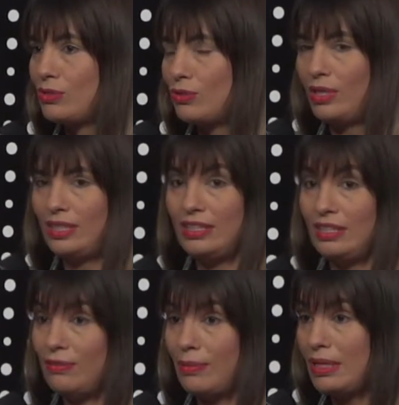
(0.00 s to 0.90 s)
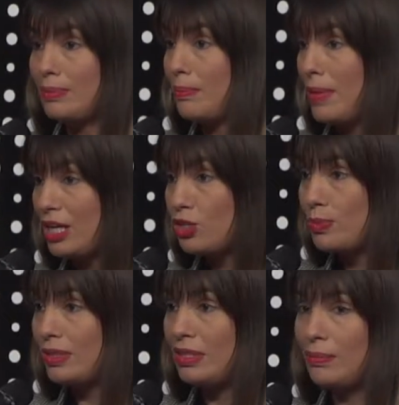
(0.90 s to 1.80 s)
so I didn't even met my
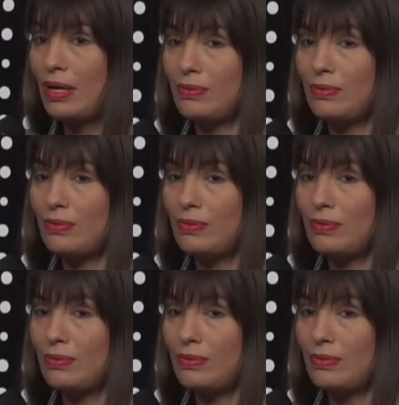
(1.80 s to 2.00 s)
management team.